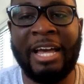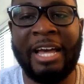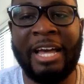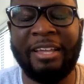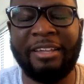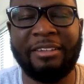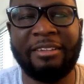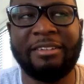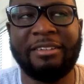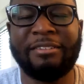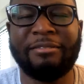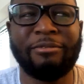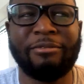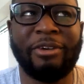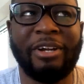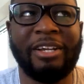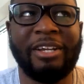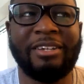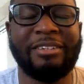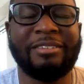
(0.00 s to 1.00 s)
right?
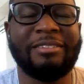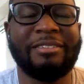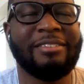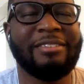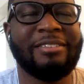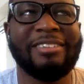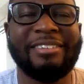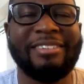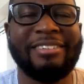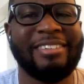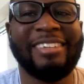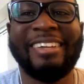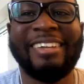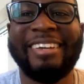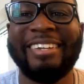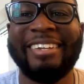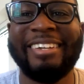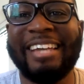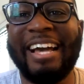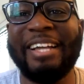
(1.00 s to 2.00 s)
Ty
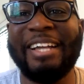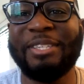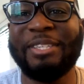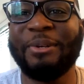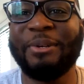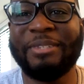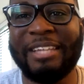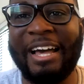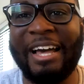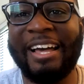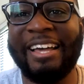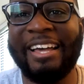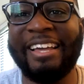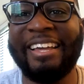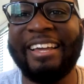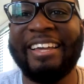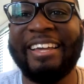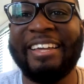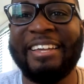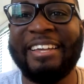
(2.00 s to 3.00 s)
told Ty his
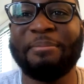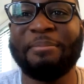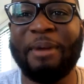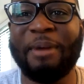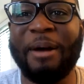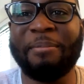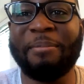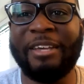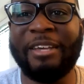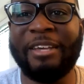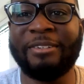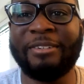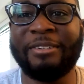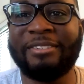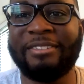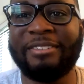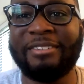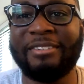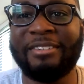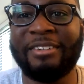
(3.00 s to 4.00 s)
mom killed
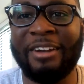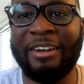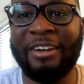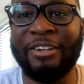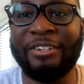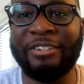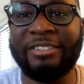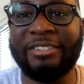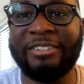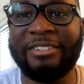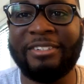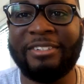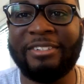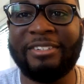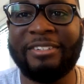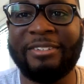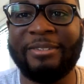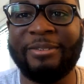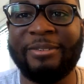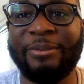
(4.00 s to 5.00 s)
Connors.
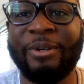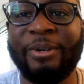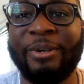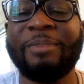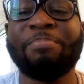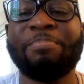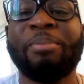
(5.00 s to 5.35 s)
Well, perfect Ty